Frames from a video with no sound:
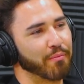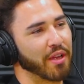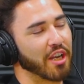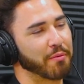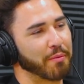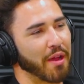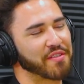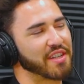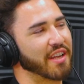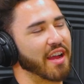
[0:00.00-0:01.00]
Big number people.
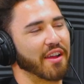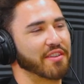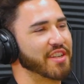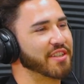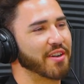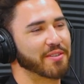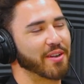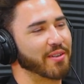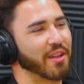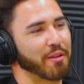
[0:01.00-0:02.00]
I've seen a guy on TikTok
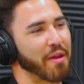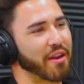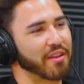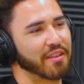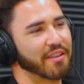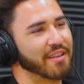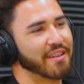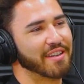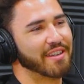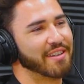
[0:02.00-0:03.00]
talking a lot about it.
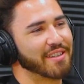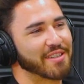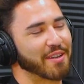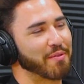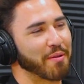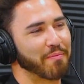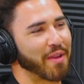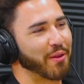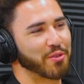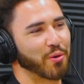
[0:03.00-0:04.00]
He's talking about
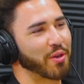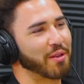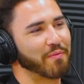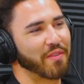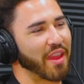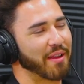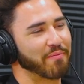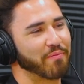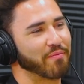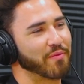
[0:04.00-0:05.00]
Michael Jordan, like
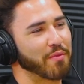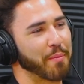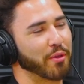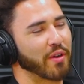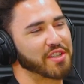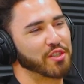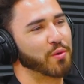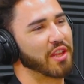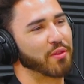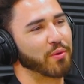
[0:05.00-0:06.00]
popularizing
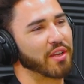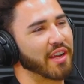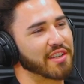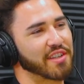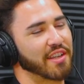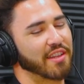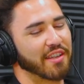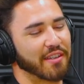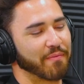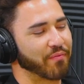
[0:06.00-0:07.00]
23. I guess like
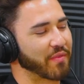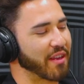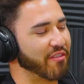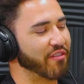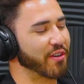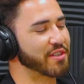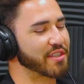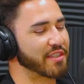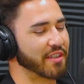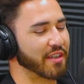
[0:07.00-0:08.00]
the
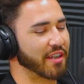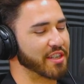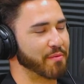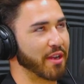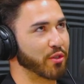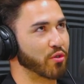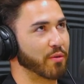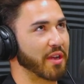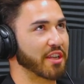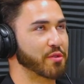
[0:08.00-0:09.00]
first because Michael
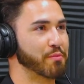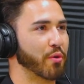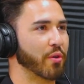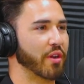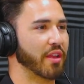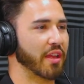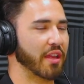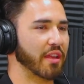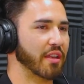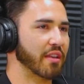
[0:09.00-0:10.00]
Jordan, I guess, was born
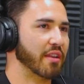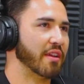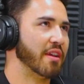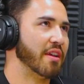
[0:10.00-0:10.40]
in